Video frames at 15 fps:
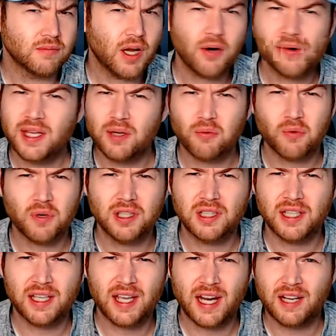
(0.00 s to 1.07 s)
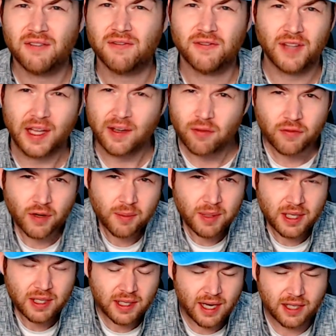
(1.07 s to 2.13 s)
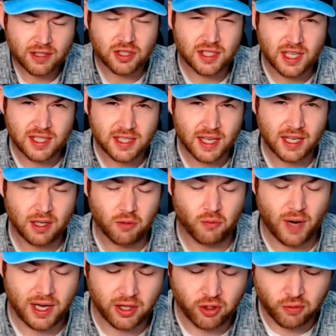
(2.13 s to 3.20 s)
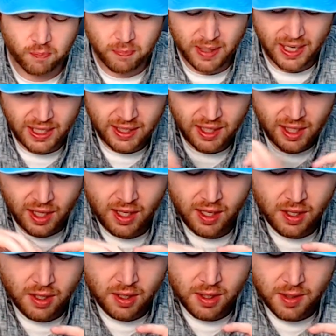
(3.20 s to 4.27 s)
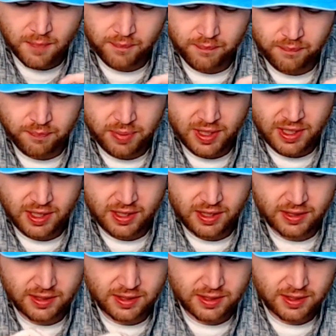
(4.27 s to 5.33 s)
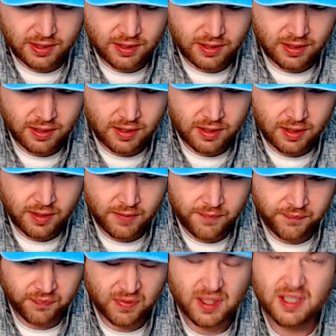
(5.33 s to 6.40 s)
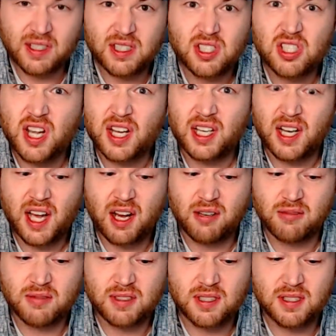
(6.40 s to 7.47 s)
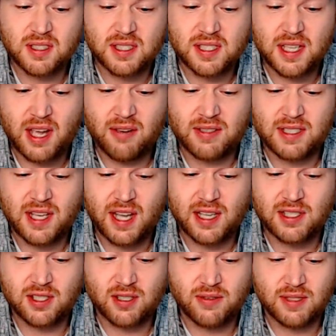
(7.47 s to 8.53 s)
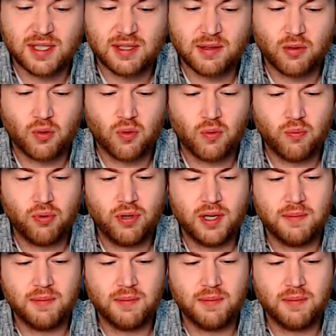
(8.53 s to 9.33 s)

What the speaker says: I don't get really any flavor from it. It kind of just tastes like a regular bun. But let's check it out. See how it tastes. So it's pretty